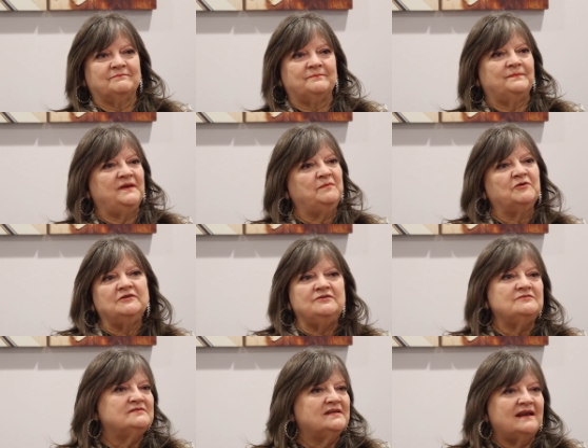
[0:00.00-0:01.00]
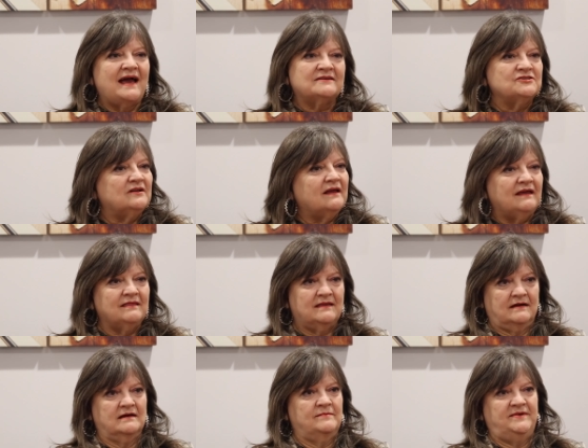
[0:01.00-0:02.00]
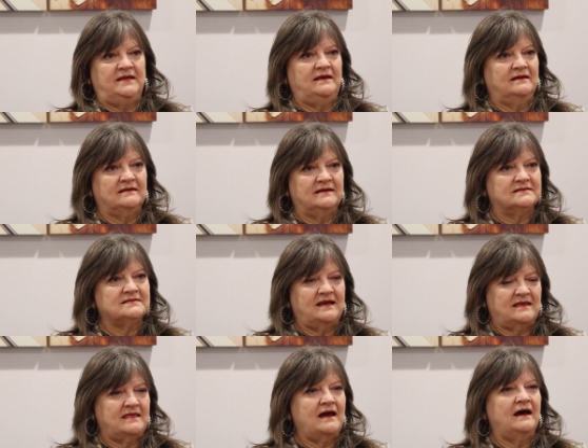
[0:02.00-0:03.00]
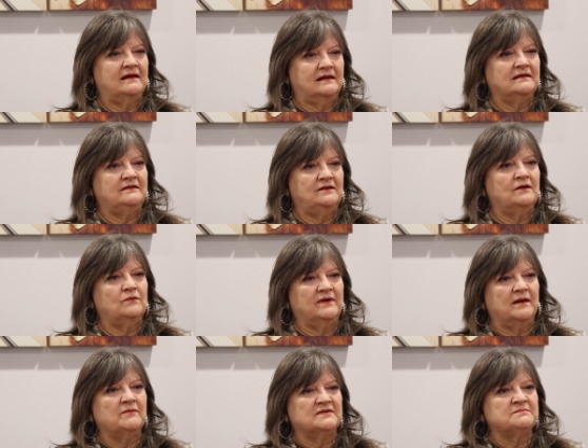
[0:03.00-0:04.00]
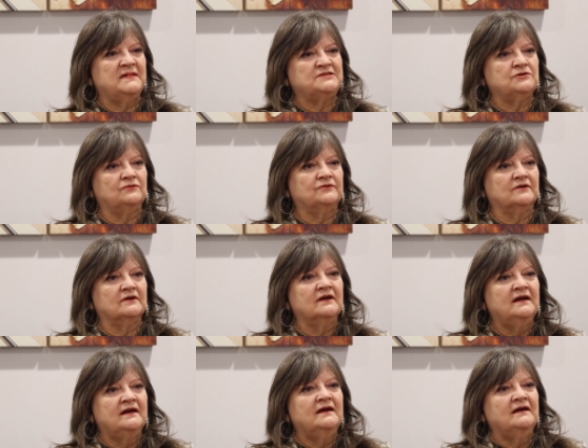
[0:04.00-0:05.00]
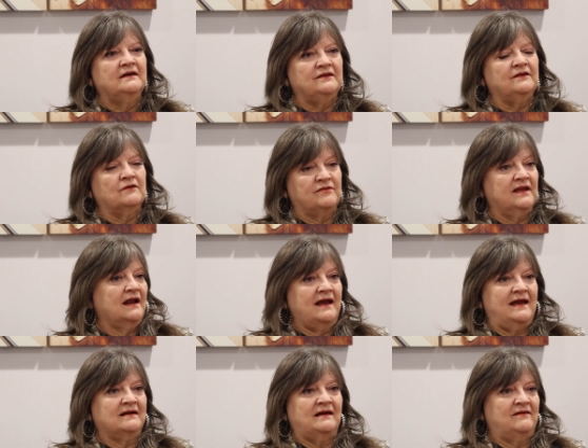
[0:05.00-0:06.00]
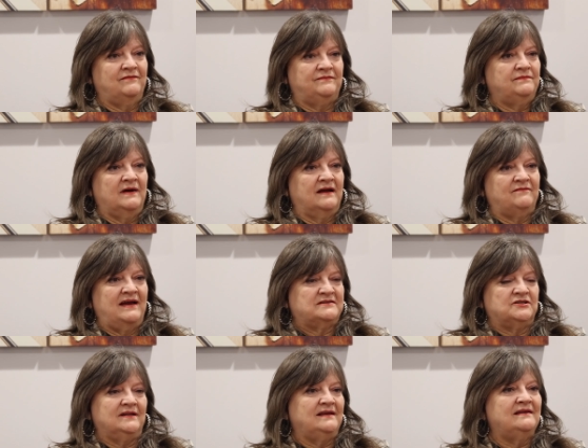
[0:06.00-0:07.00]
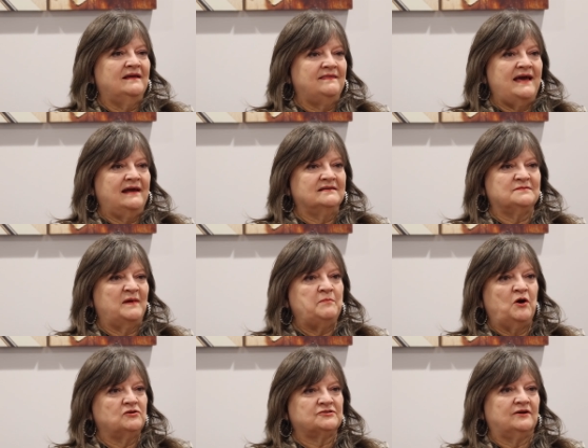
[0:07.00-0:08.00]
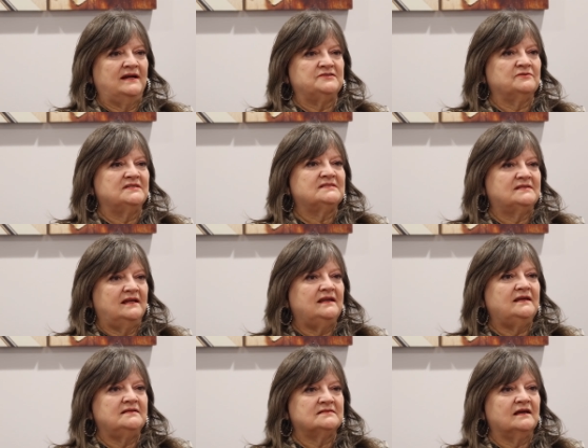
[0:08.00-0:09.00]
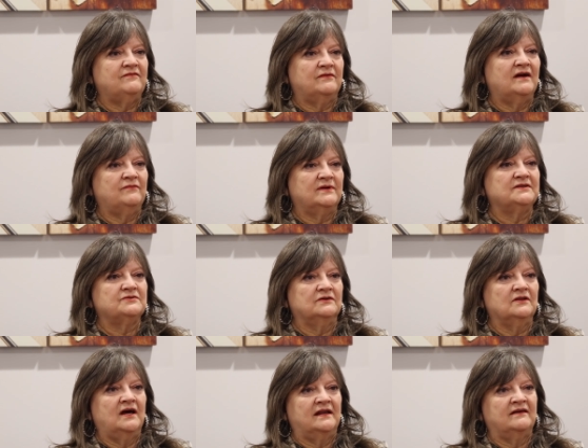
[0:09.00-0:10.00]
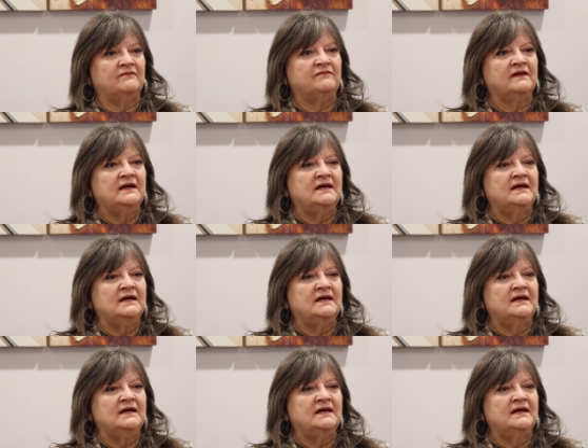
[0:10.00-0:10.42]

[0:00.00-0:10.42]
people used it actually in therapy and things like that. When I was much older, then I've actually done that as my postgraduate studies. I've went to a lot of